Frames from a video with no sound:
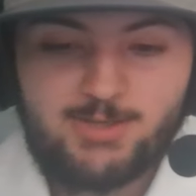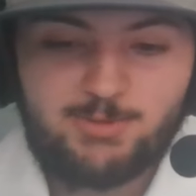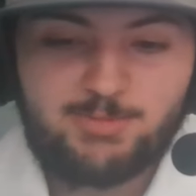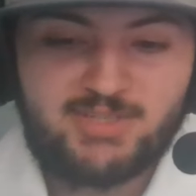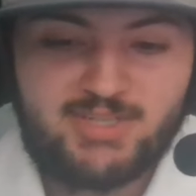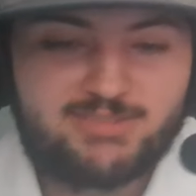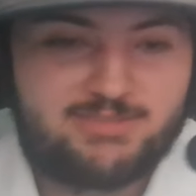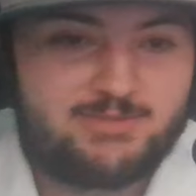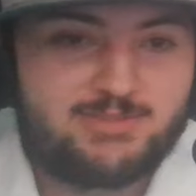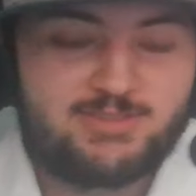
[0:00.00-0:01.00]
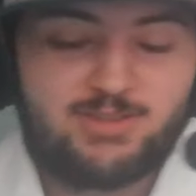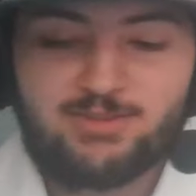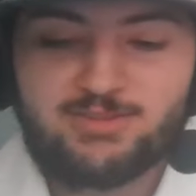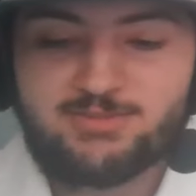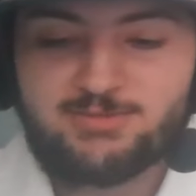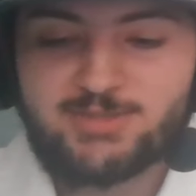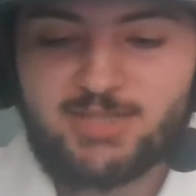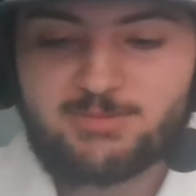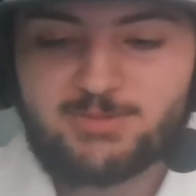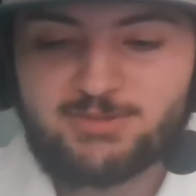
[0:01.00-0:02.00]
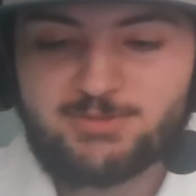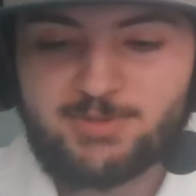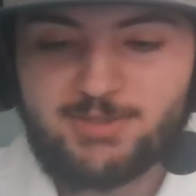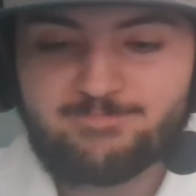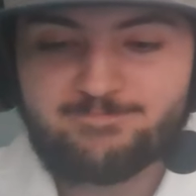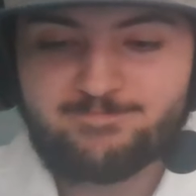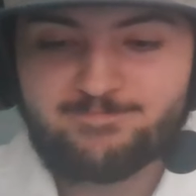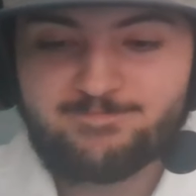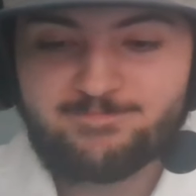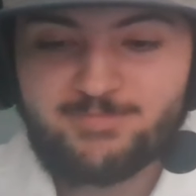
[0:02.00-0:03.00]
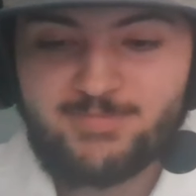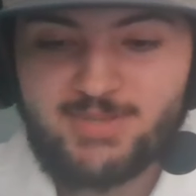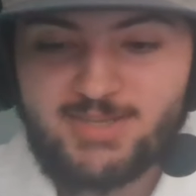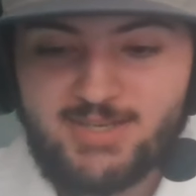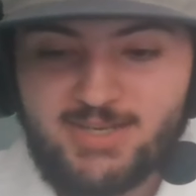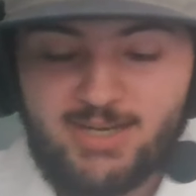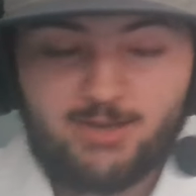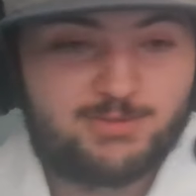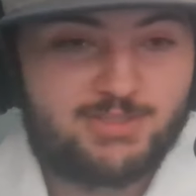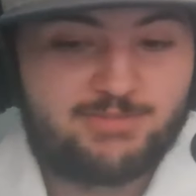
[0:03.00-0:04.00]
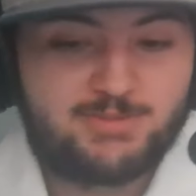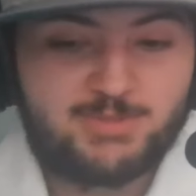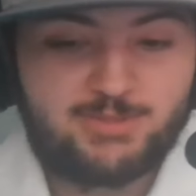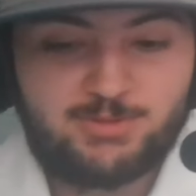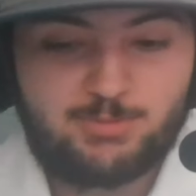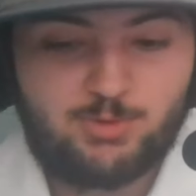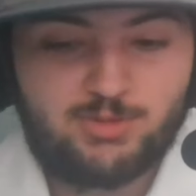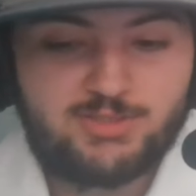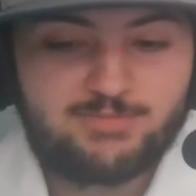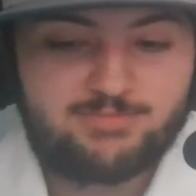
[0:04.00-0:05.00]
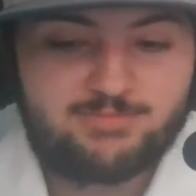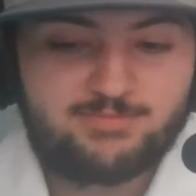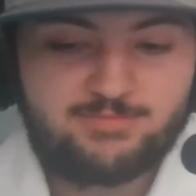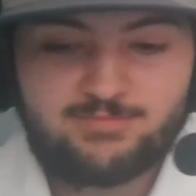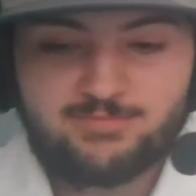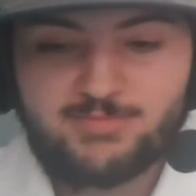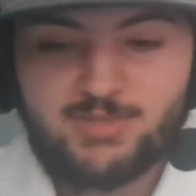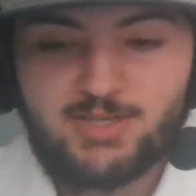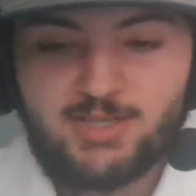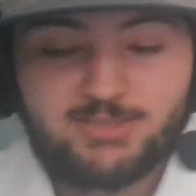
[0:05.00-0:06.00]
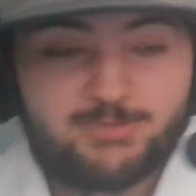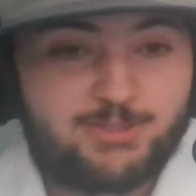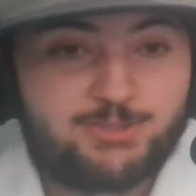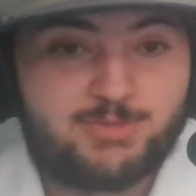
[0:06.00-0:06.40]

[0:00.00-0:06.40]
would be nice if it was all time zones, but I will definitely be doing more, especially